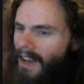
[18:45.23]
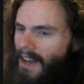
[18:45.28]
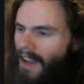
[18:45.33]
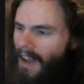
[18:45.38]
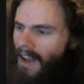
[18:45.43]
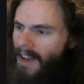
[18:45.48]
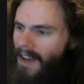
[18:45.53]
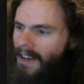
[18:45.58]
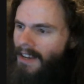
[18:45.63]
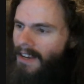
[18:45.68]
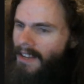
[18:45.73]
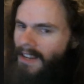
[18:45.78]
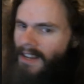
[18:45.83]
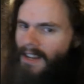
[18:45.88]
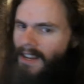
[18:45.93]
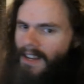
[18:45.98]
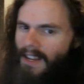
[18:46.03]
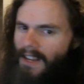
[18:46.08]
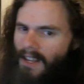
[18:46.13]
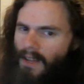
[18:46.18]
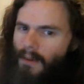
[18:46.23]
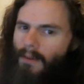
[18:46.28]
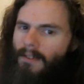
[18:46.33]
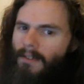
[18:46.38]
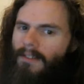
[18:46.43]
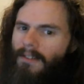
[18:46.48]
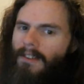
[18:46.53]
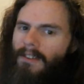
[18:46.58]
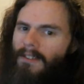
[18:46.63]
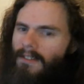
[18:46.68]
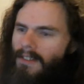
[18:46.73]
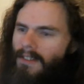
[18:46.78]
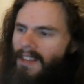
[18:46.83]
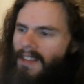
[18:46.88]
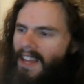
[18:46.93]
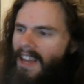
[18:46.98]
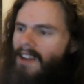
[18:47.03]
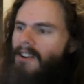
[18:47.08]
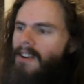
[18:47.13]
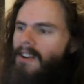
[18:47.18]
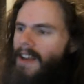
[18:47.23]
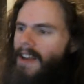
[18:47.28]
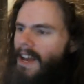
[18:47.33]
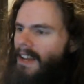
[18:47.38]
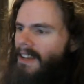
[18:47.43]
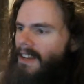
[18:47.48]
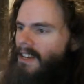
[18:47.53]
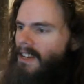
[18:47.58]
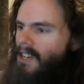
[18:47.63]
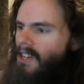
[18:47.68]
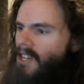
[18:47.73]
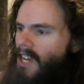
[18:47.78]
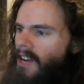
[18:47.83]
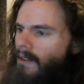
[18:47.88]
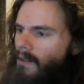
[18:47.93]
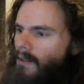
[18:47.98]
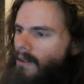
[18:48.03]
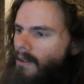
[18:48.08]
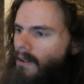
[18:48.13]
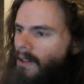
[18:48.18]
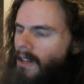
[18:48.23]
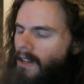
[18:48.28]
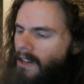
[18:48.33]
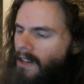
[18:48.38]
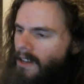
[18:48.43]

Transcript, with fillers: and uses the internet in general